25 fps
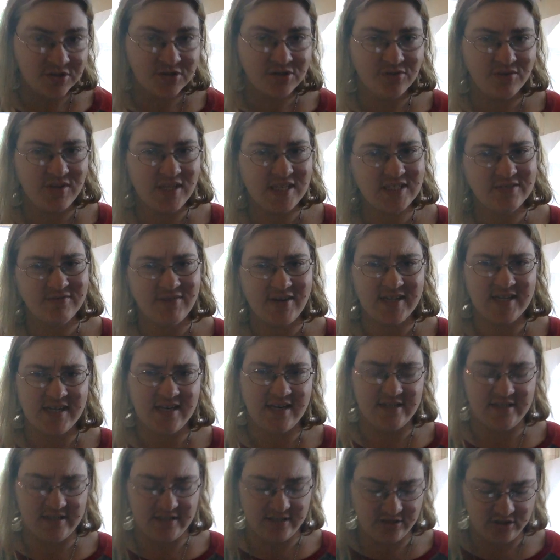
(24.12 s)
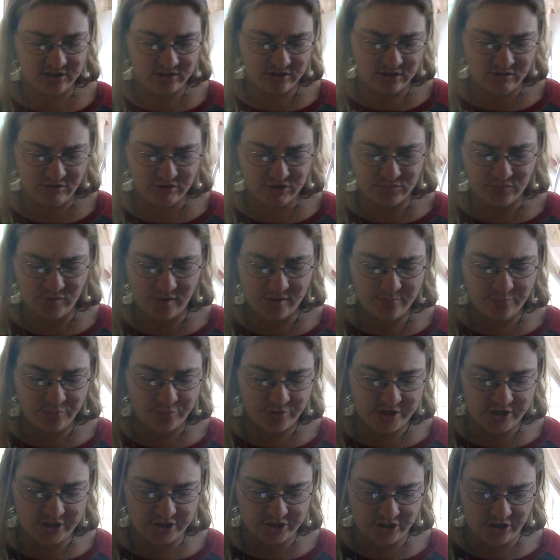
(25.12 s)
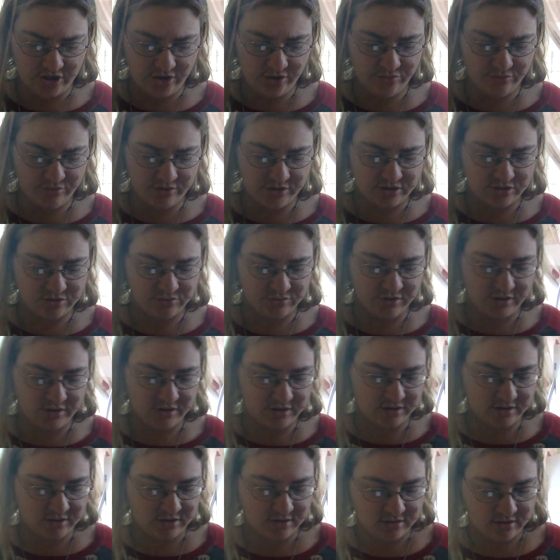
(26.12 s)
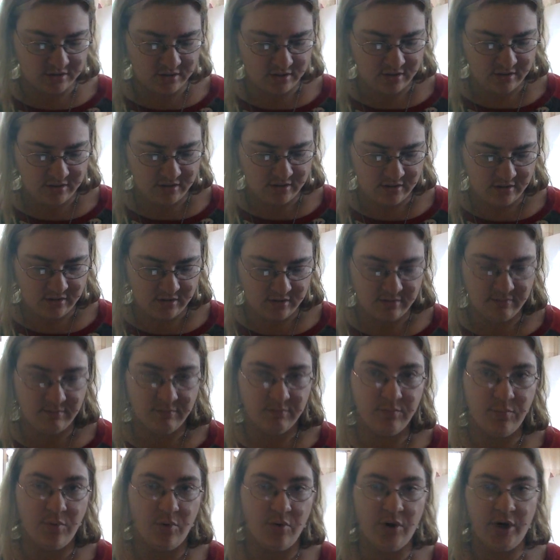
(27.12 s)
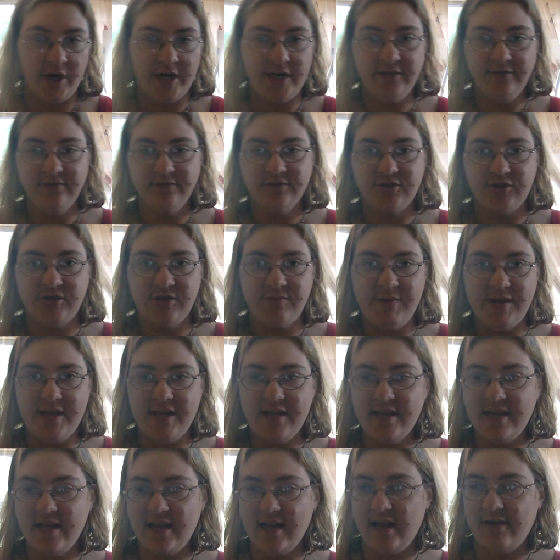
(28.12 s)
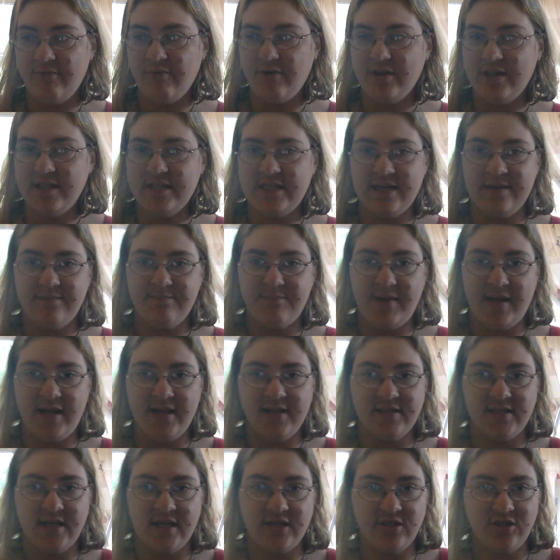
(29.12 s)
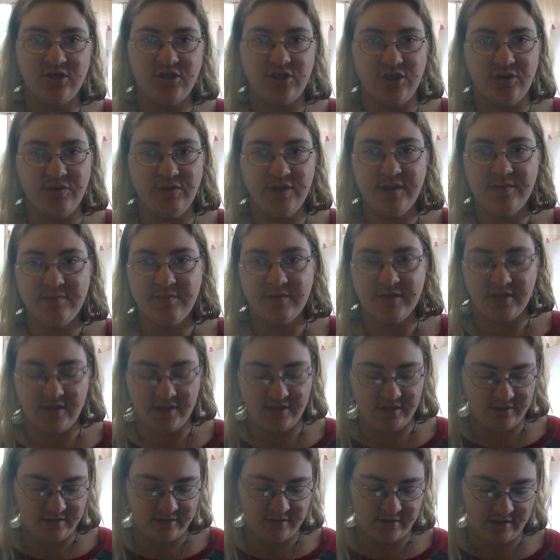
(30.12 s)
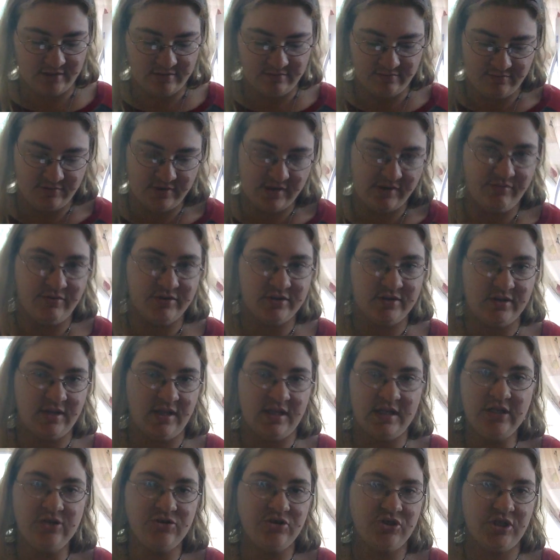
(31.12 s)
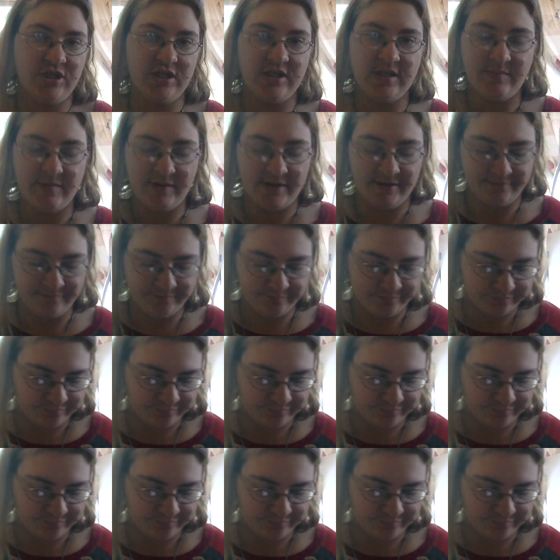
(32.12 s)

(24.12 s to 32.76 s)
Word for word: So let's see if I can get into this. There was one pre-show, which was boring to me. I really didn't pay attention to it because it really wasn't that interesting to me.